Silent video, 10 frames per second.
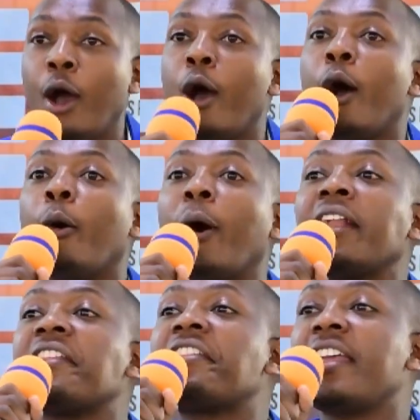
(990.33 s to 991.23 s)
one
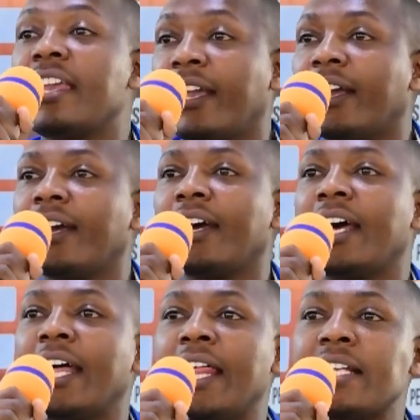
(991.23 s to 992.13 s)
thing
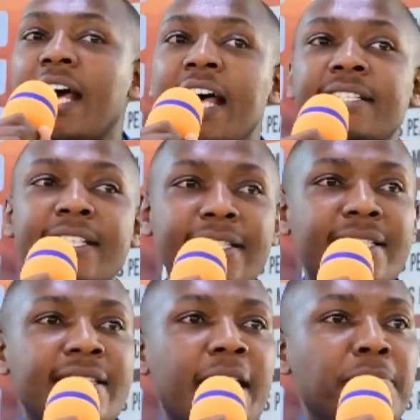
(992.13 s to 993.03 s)
that assists
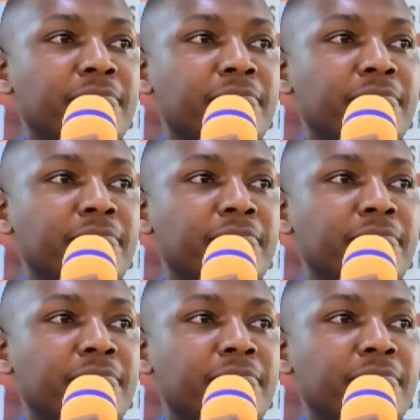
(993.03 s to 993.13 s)
them